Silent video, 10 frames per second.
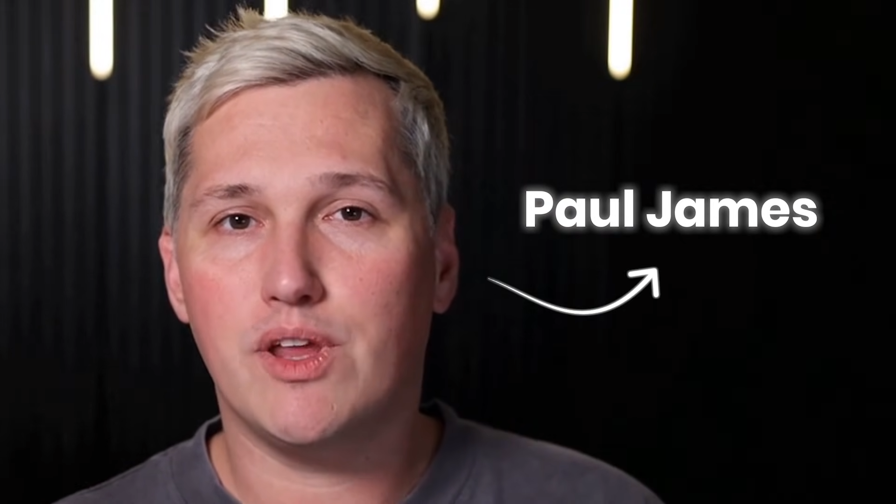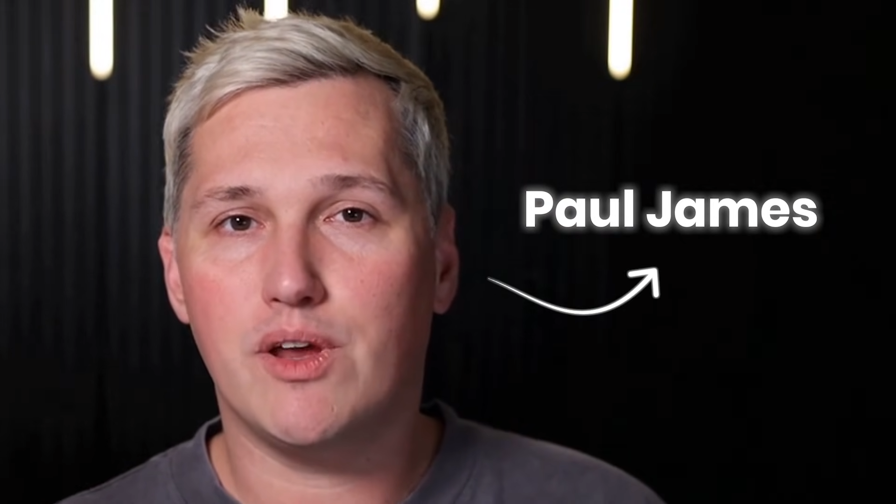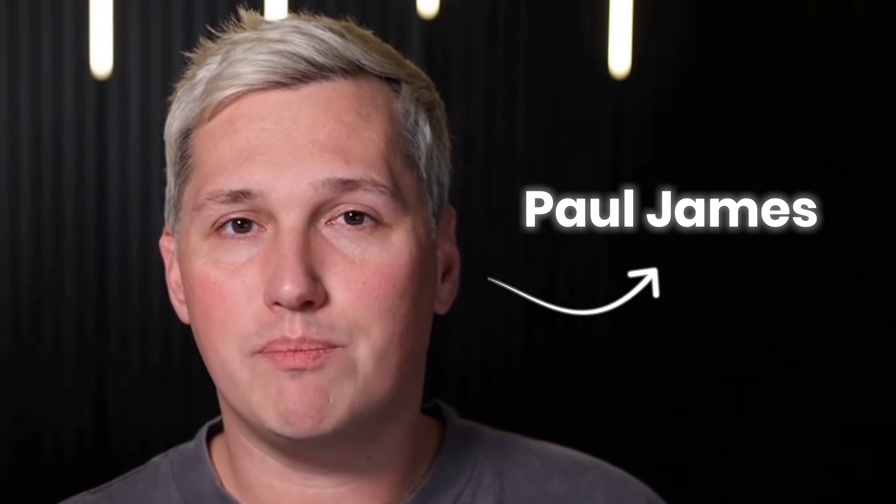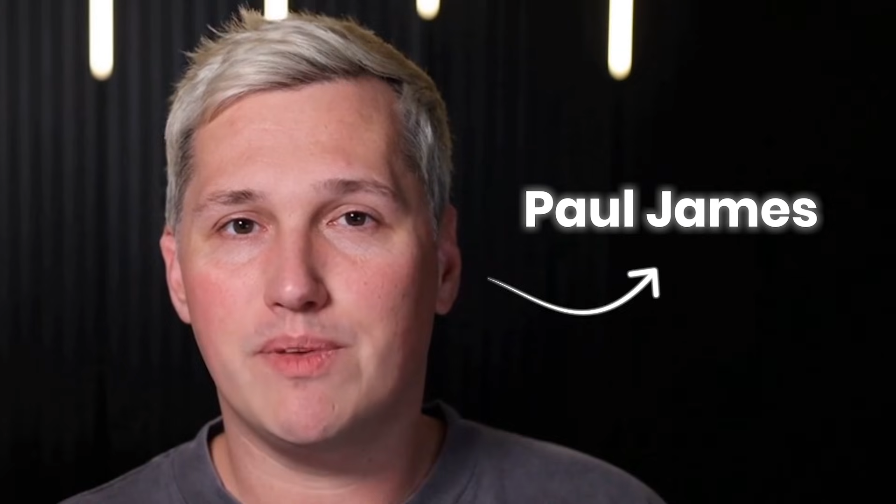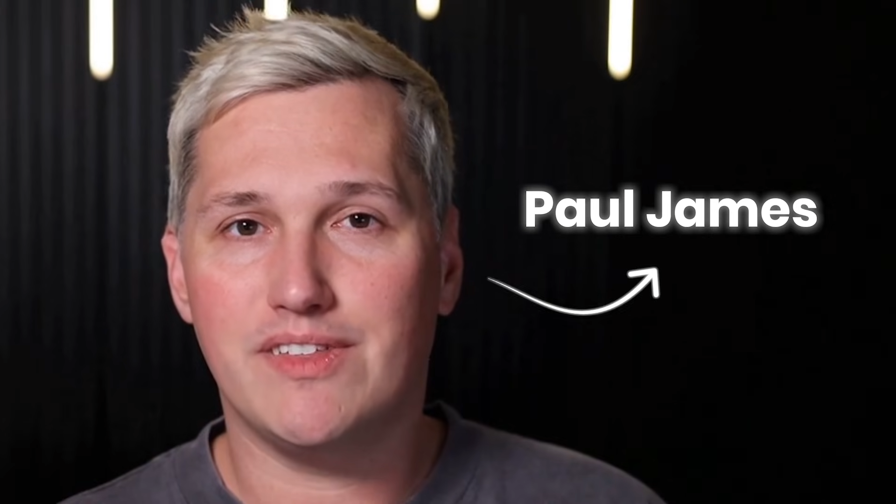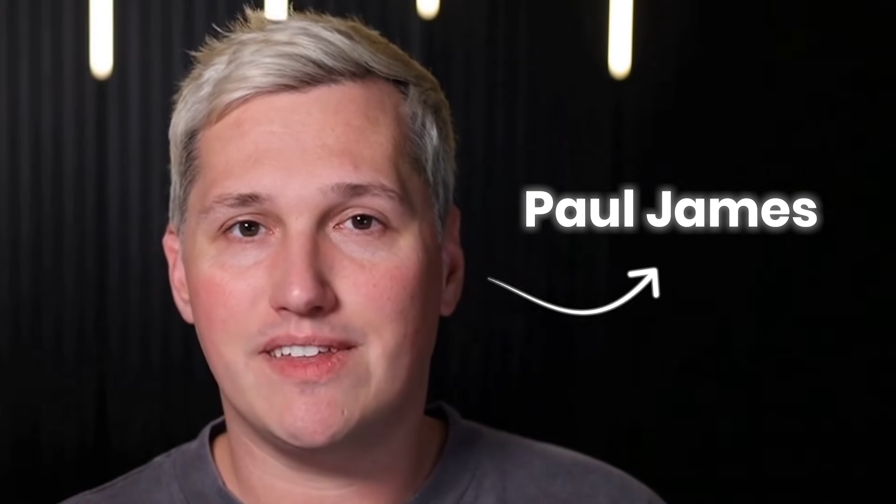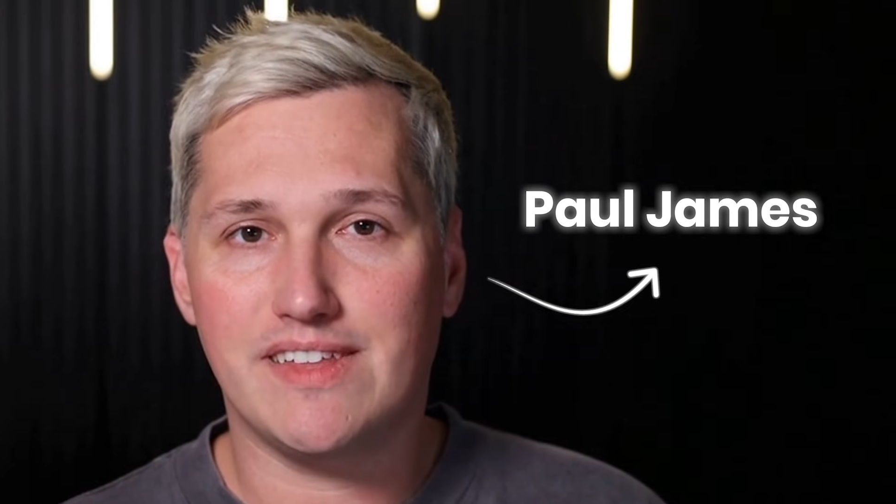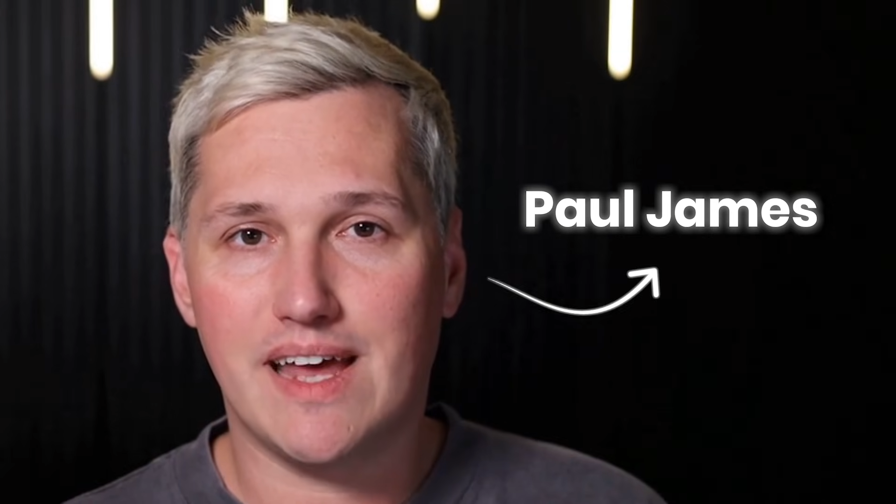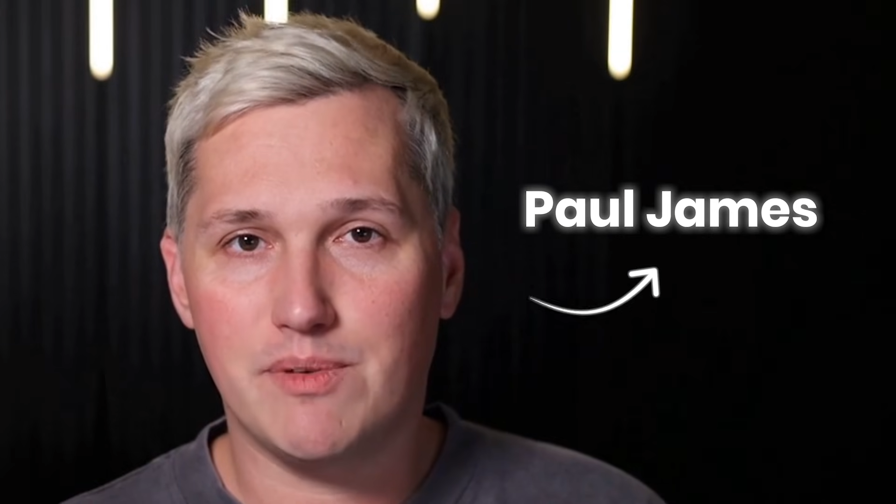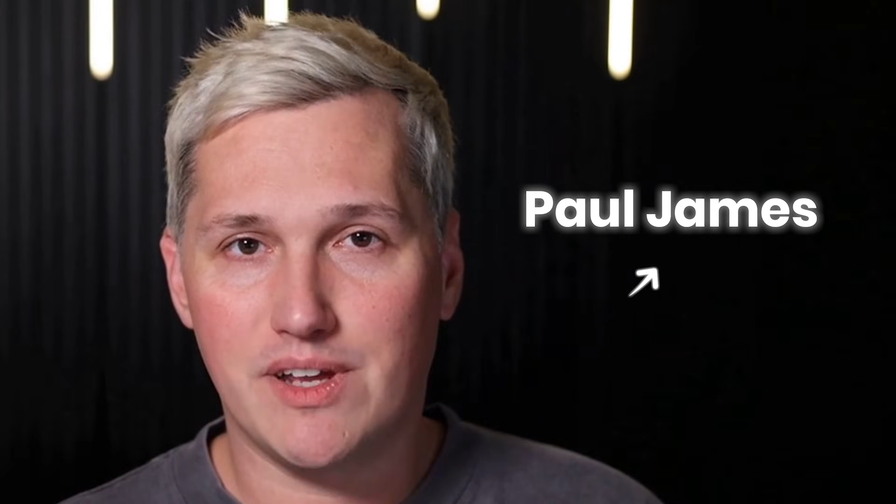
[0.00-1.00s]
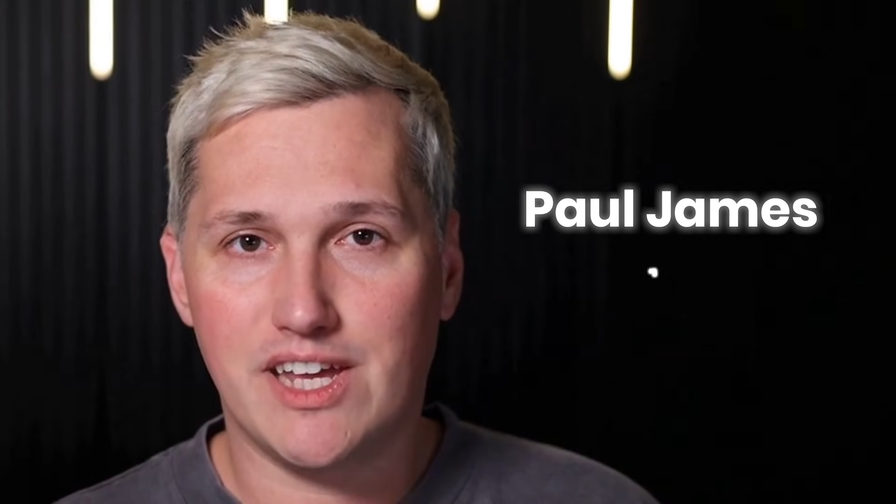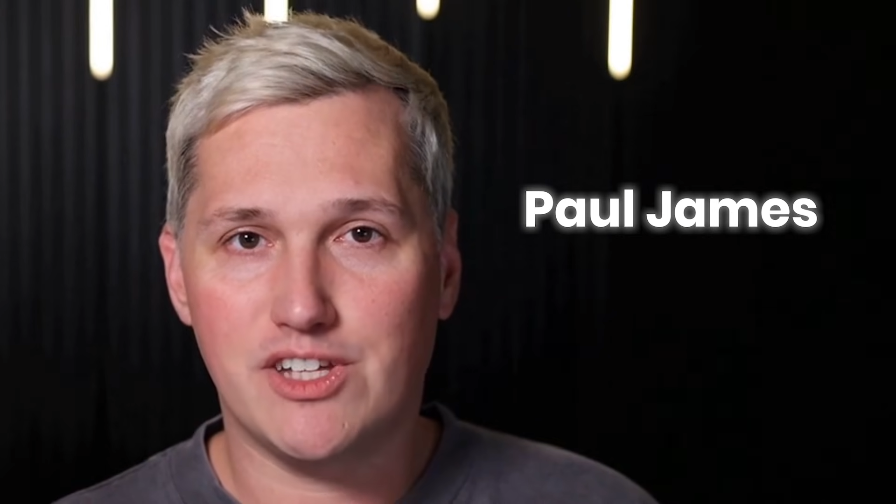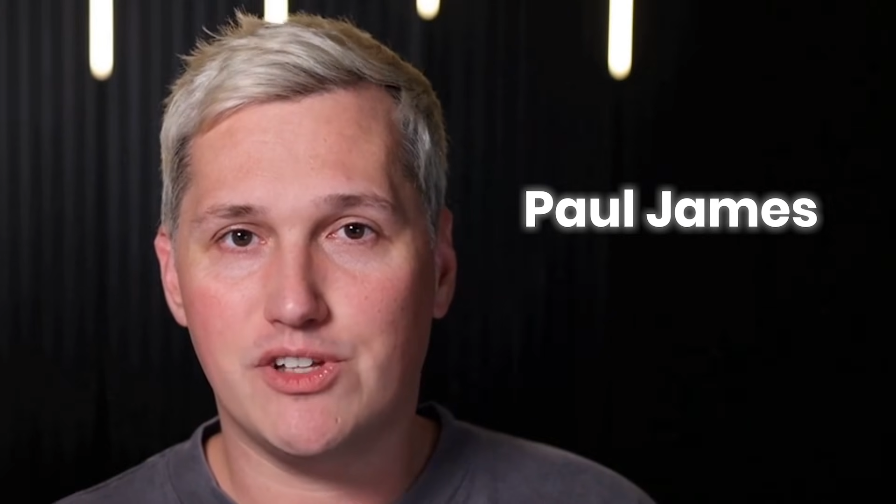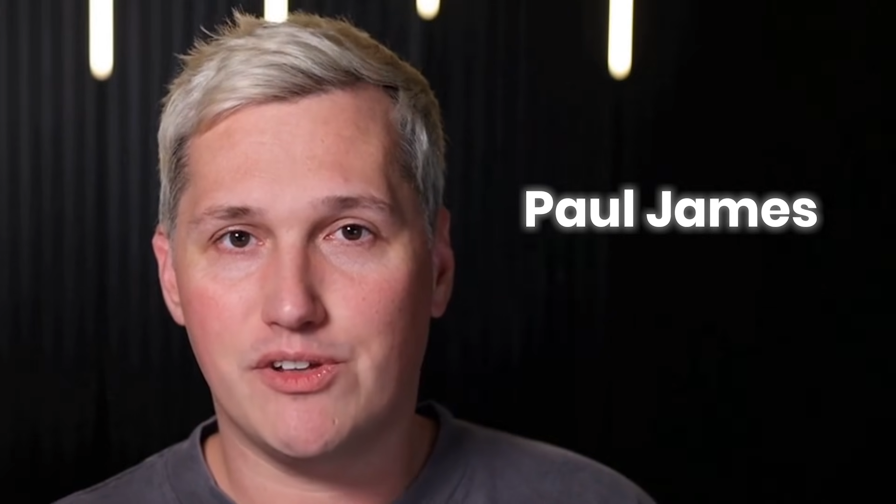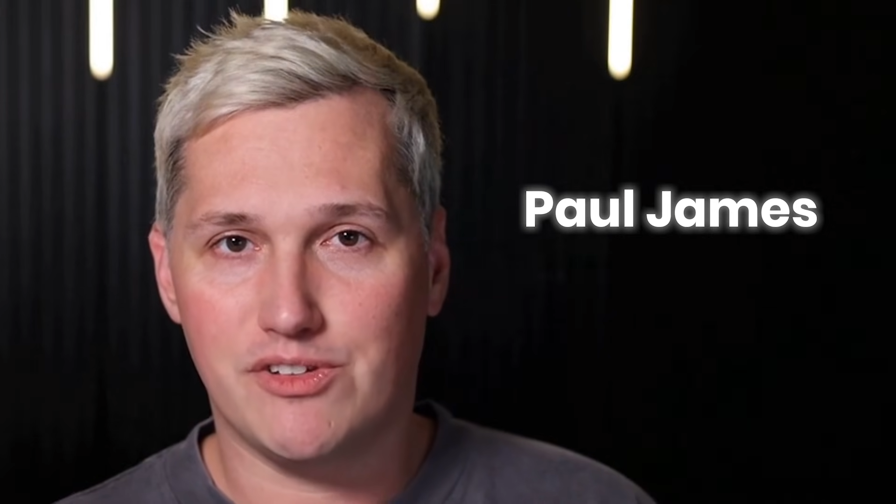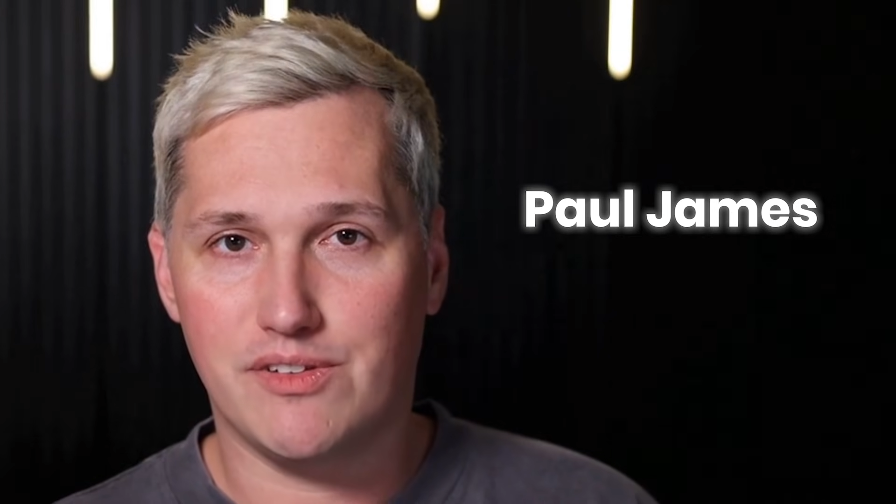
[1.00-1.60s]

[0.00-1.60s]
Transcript: real business applications.